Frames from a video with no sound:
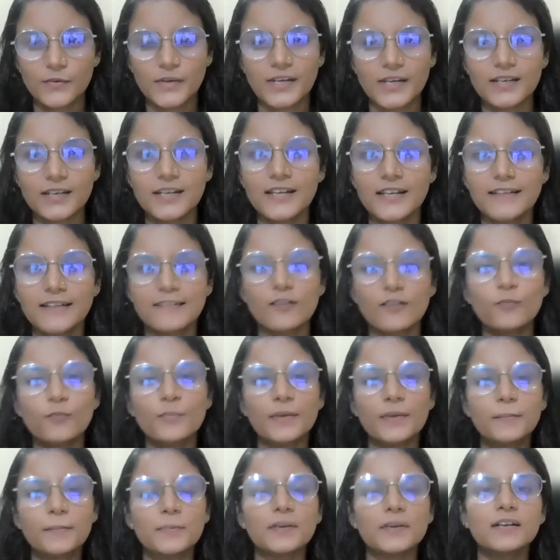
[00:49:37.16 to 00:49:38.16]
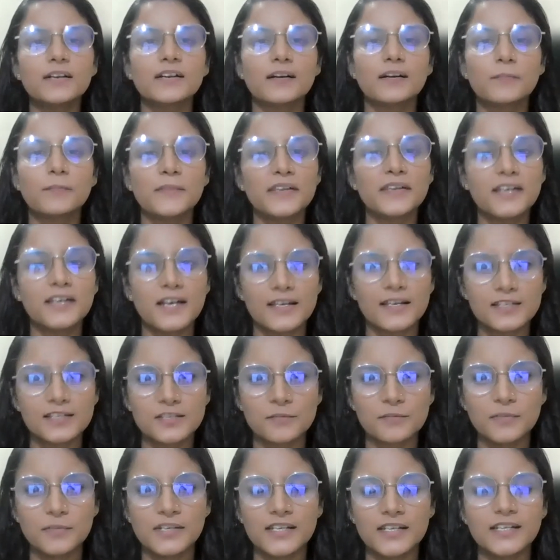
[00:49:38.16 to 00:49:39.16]
Right? Now people come and
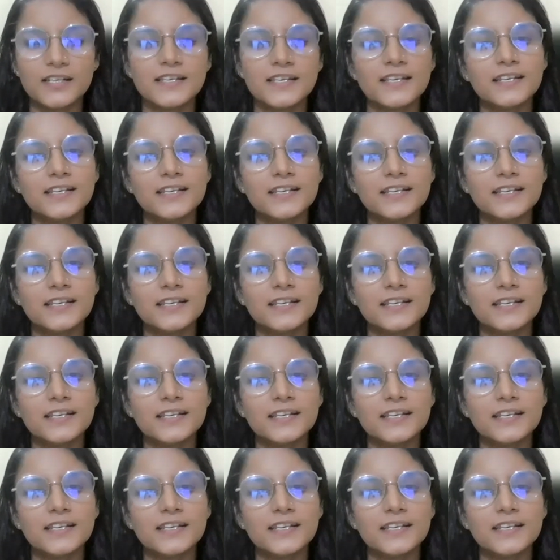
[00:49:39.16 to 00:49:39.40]
ask me,